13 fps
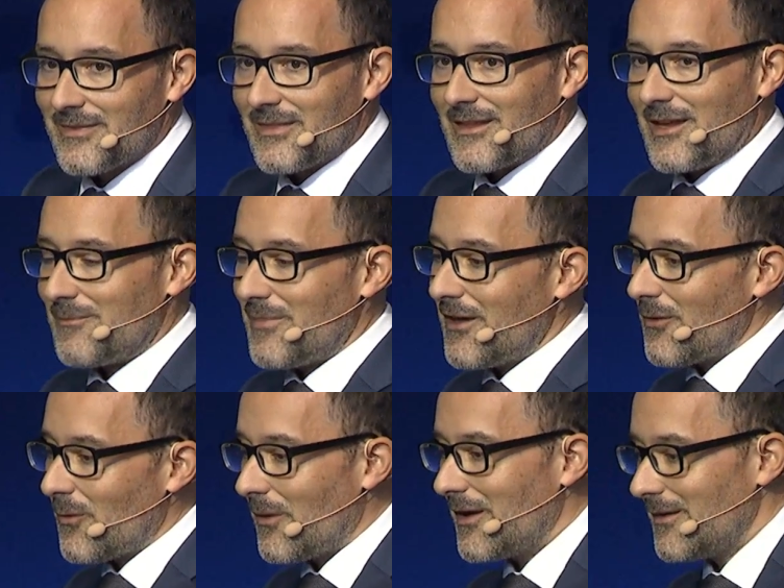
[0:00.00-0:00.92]
And by
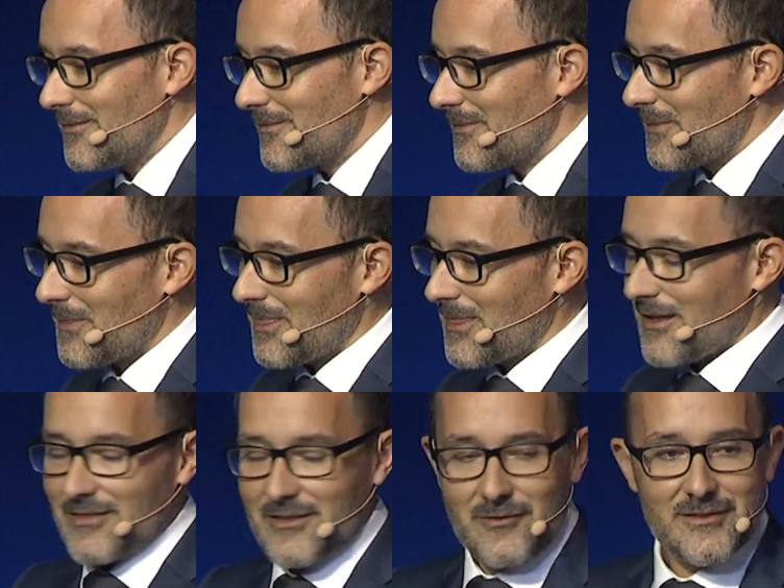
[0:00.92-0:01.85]
the way,
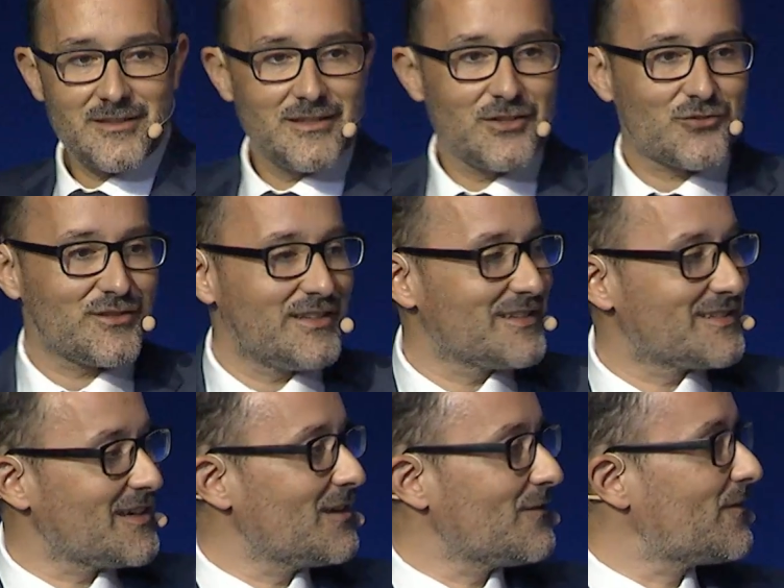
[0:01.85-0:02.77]
there is an interesting
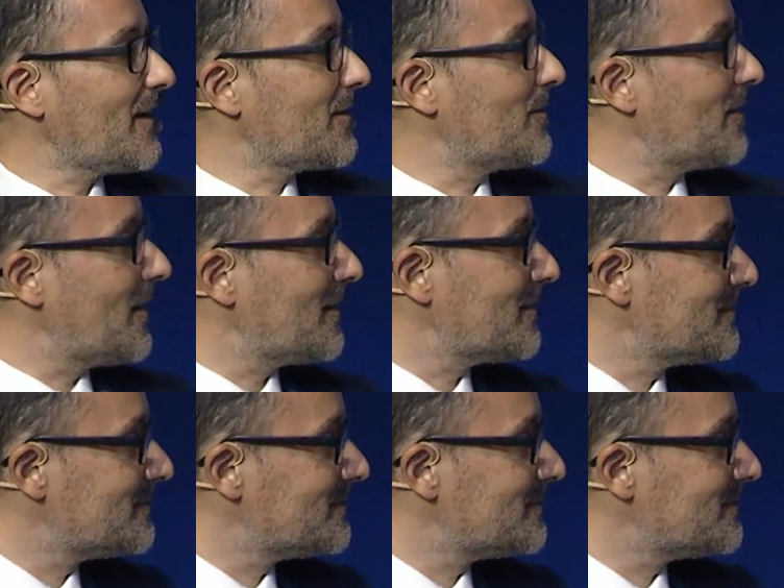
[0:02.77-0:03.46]
side effect to that.